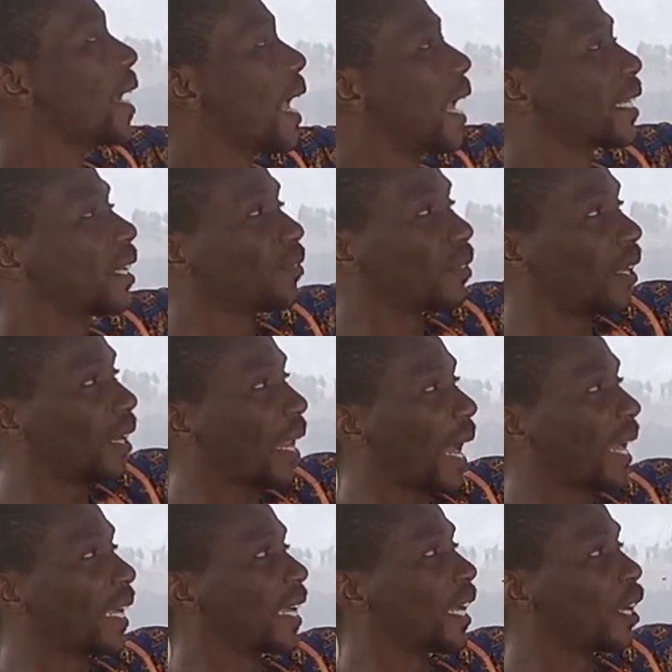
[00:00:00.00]
a given
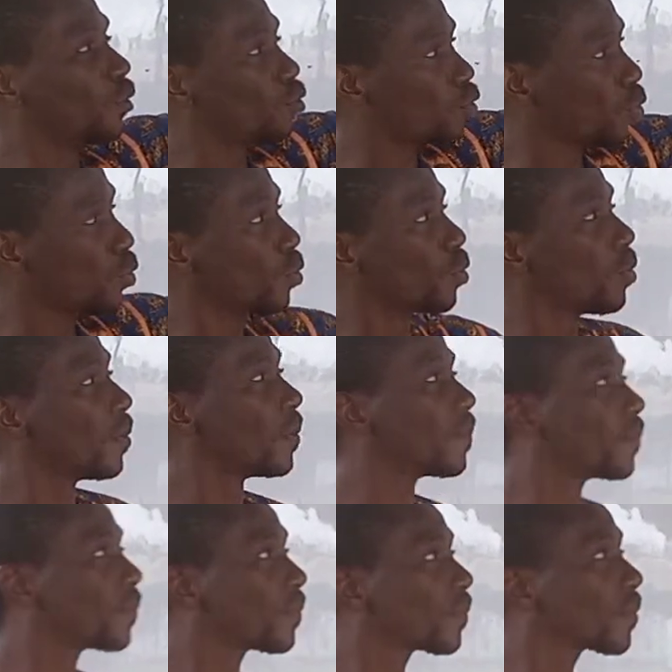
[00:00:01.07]
line into
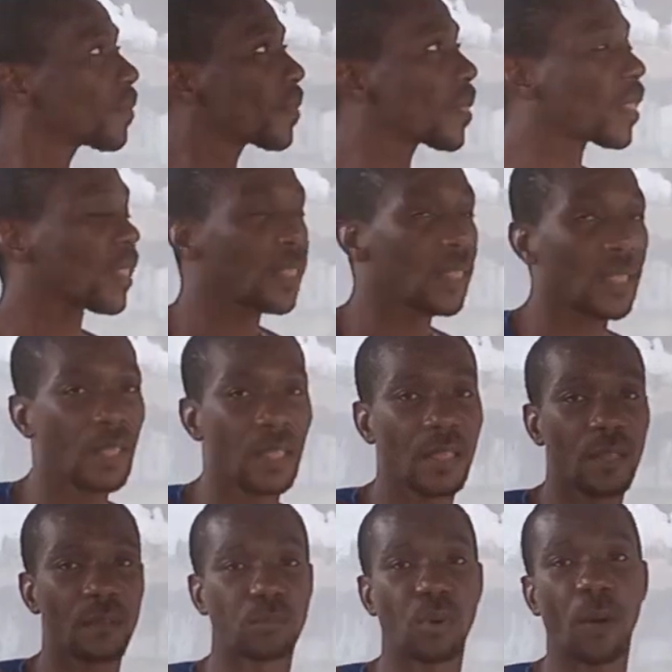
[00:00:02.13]

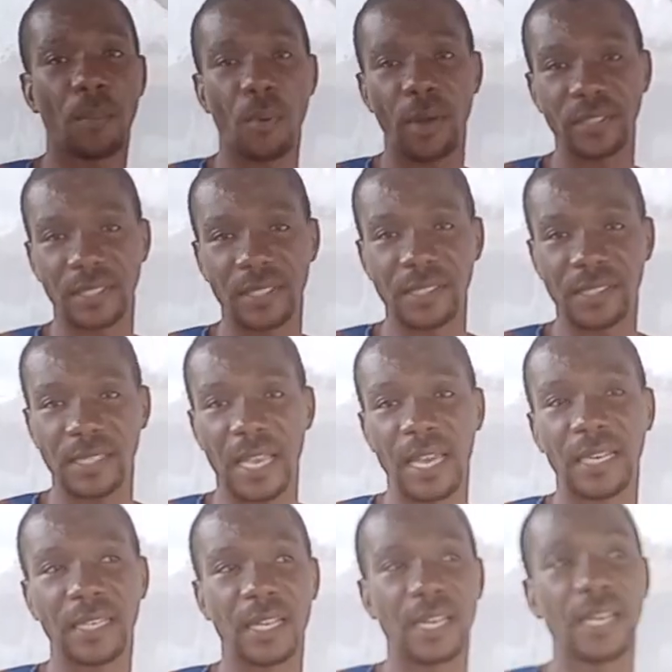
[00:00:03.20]
proportions
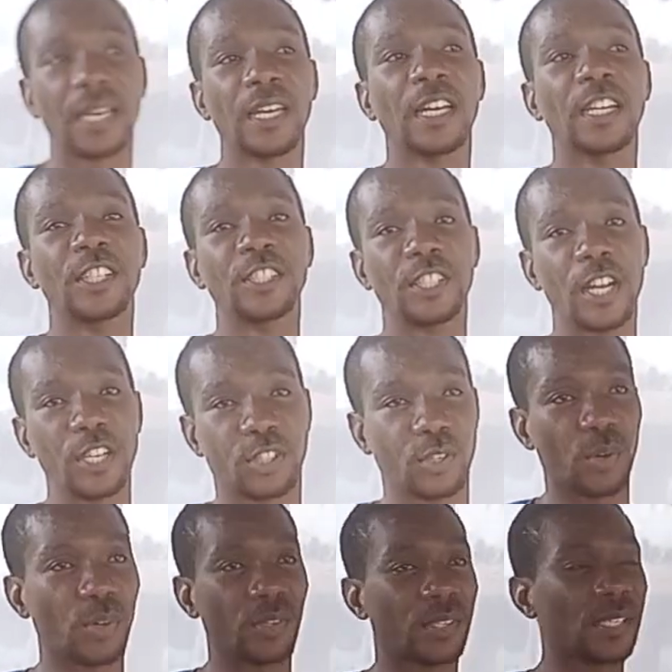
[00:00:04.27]
and
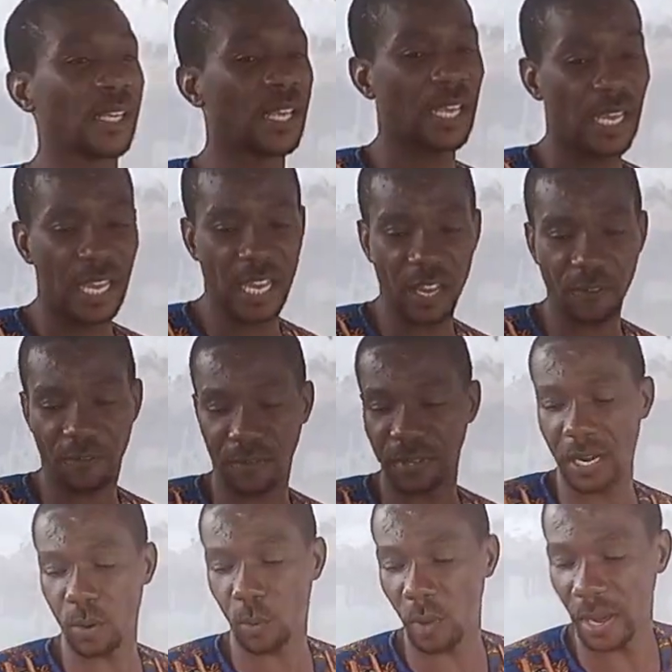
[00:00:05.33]
ratios. If
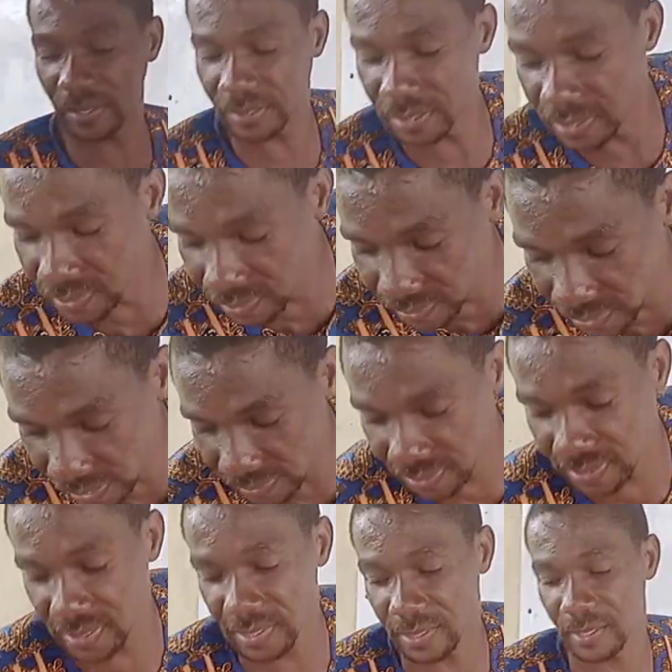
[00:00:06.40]
the question
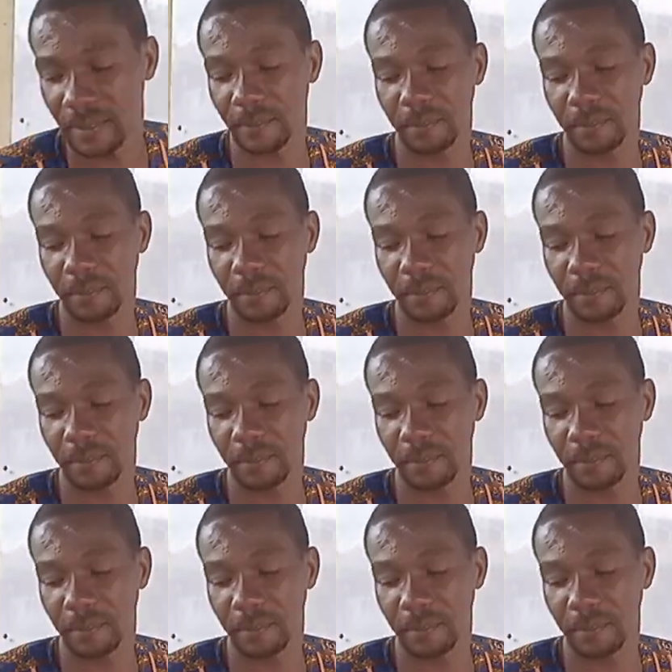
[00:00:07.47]
says